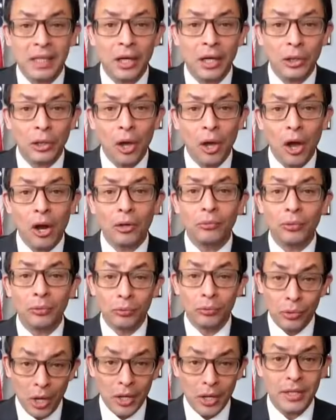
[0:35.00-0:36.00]
a long
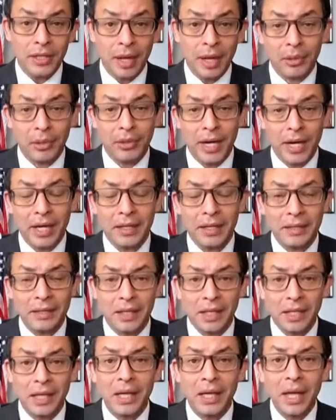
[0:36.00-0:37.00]
run democratic
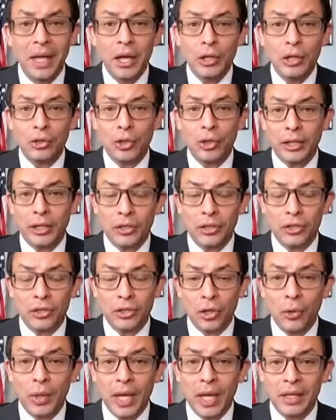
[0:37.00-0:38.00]
city, trying to
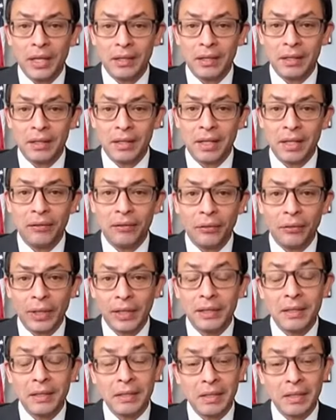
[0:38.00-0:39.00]
showcase itself, while
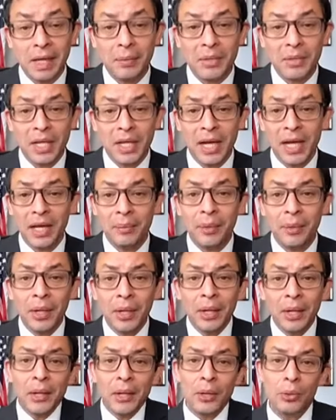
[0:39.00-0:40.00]
at the same time,
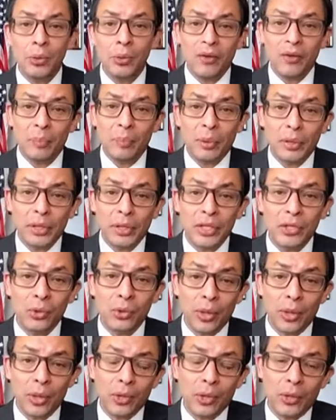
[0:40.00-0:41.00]
you have police
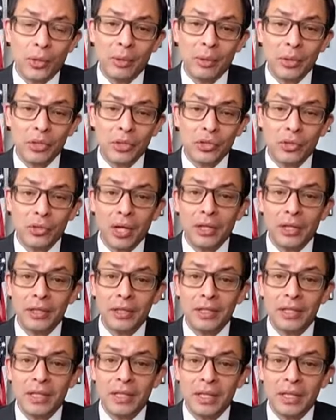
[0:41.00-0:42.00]
who are going to be struggling
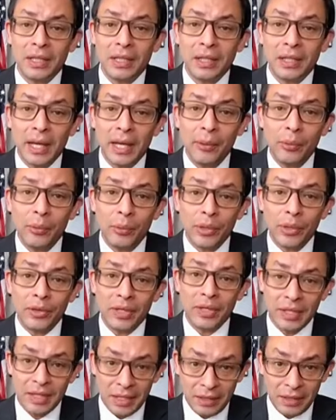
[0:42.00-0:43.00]
to deal with
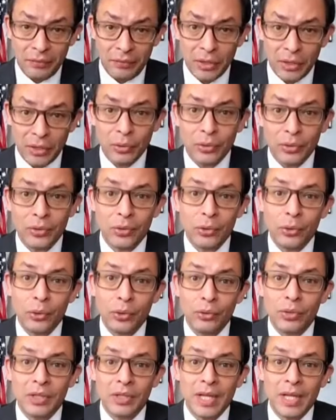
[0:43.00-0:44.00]
these individuals who
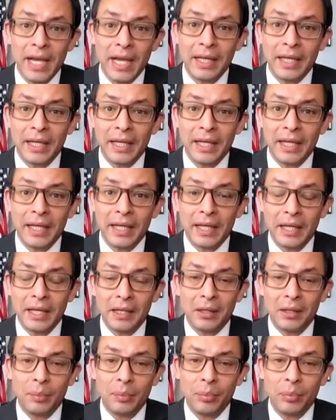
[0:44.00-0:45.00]
you just highlighted in the
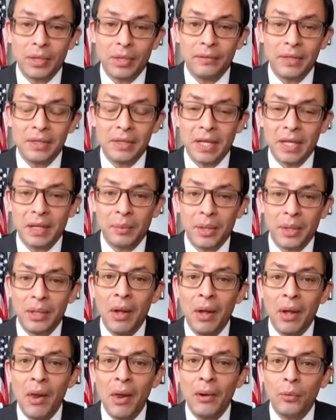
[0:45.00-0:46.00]
previous segment.
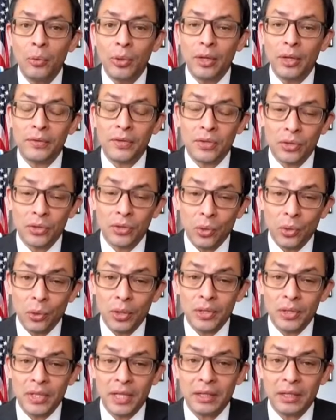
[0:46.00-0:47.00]
You have
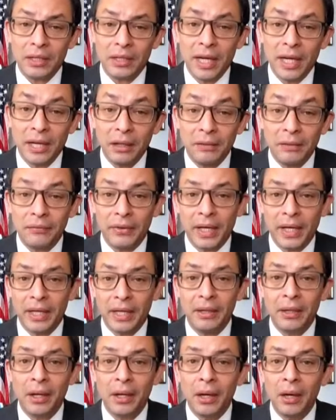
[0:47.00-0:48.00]
stores that are
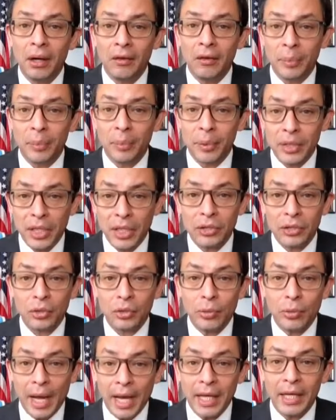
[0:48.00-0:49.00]
terrified of potential
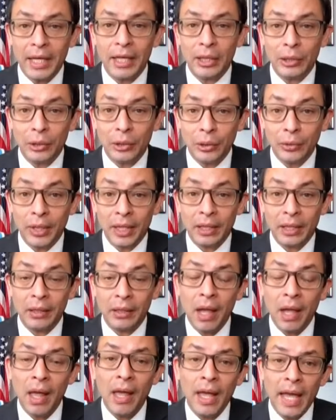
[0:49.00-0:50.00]
rioting and looting
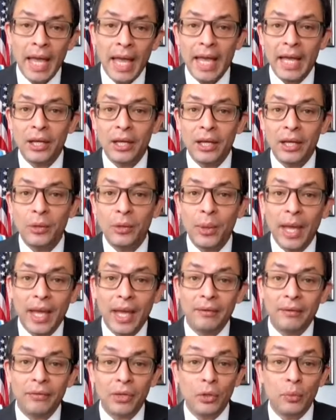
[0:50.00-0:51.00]
and you
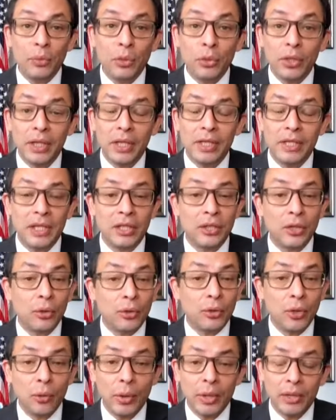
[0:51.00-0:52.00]
have communities that don't
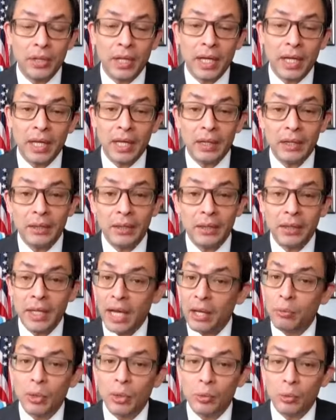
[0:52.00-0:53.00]
know whether or not
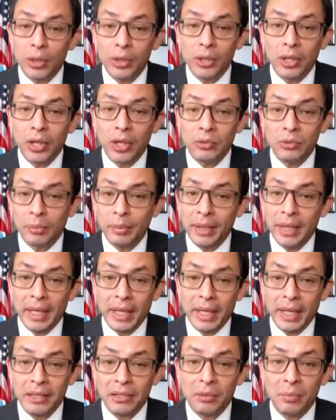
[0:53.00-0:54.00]
911 calls will be
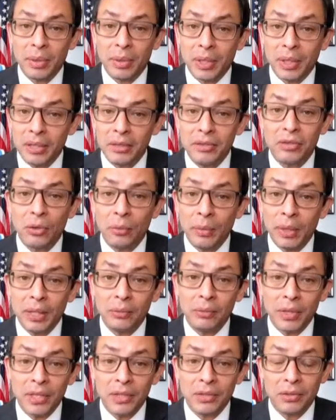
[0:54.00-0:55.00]
answered because so many
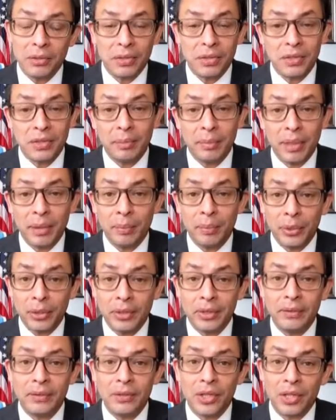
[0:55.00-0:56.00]
resources are being
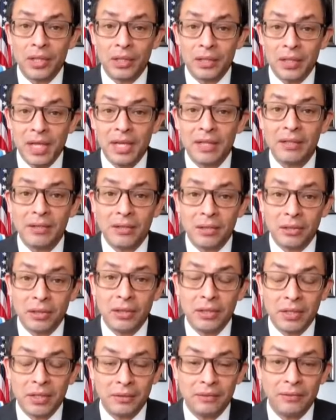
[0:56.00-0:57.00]
put to the test during
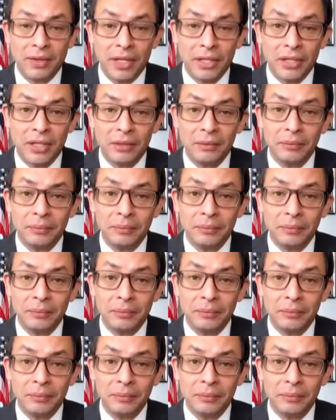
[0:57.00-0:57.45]
this convention.